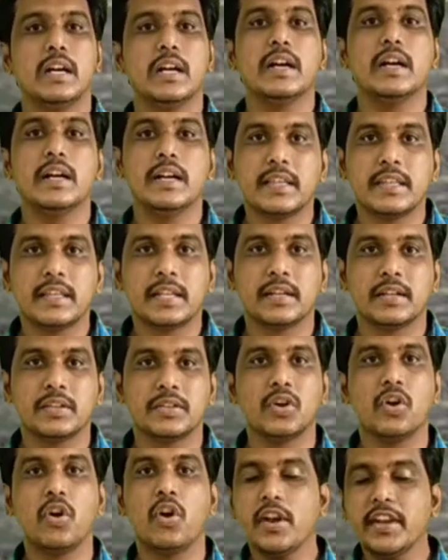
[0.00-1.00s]
earth.
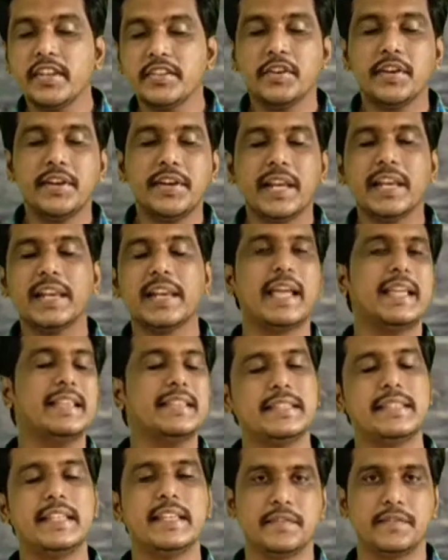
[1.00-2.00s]
So horizontal
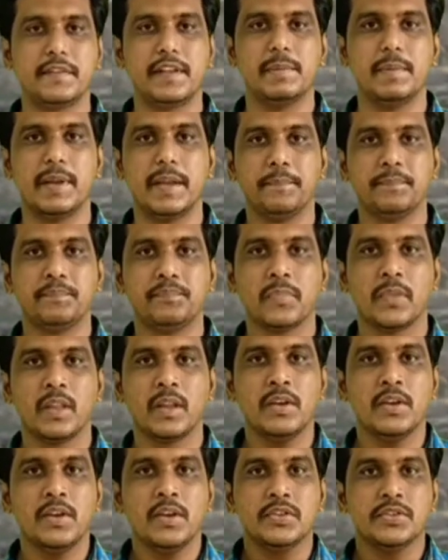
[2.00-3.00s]
lines these will be.
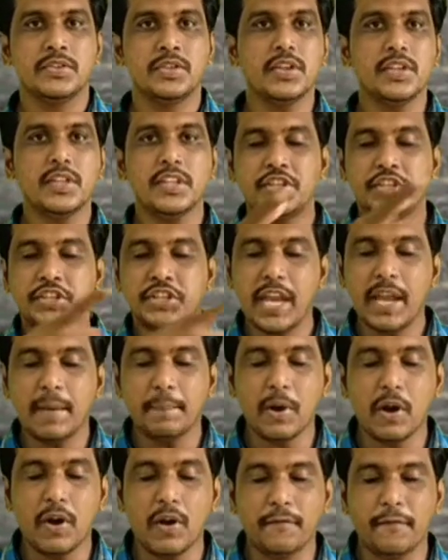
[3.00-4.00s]
So the
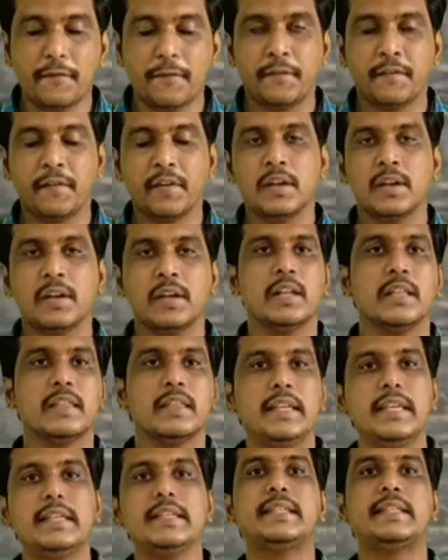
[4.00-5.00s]
shape
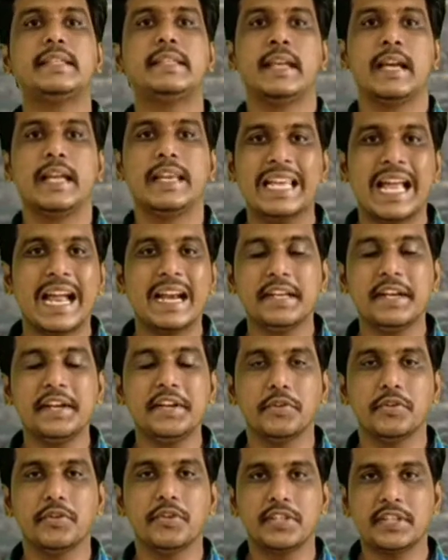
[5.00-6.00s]
of these
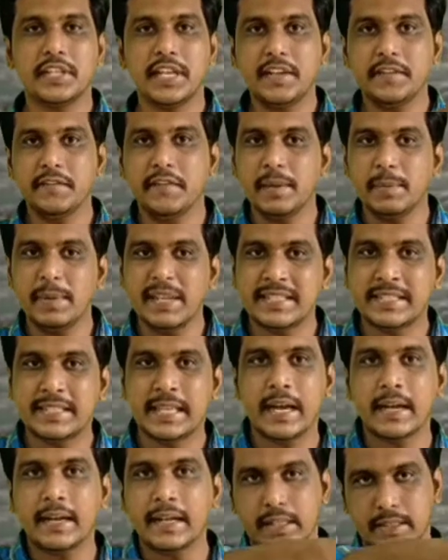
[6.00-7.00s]
latitudes, it will be
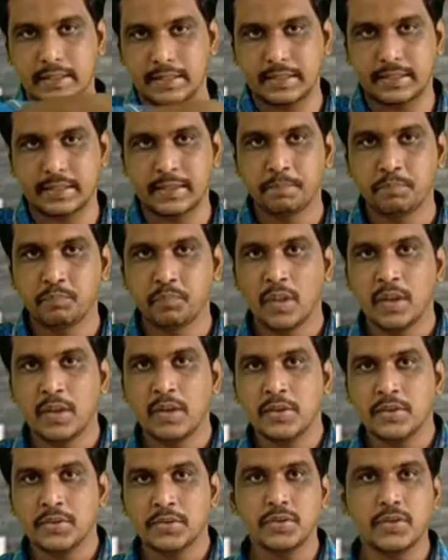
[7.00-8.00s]
circles.
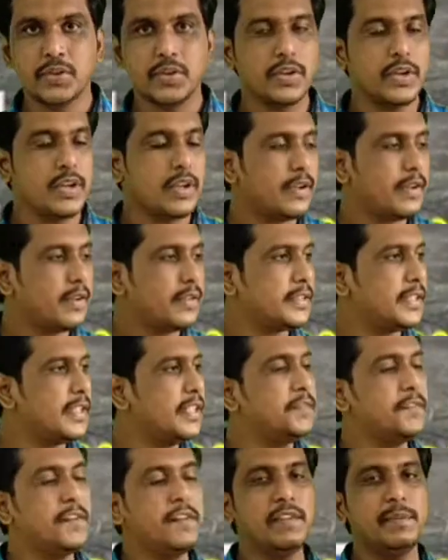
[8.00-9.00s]
So
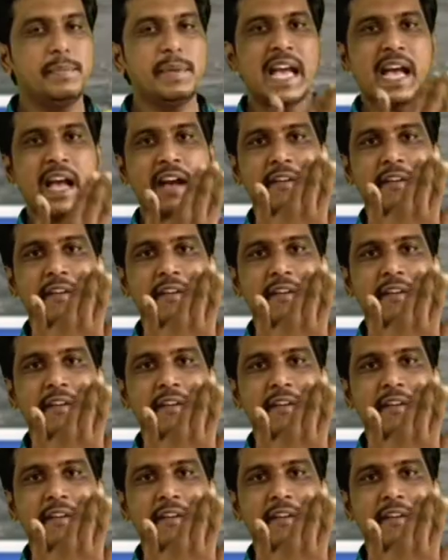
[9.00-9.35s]
since we will be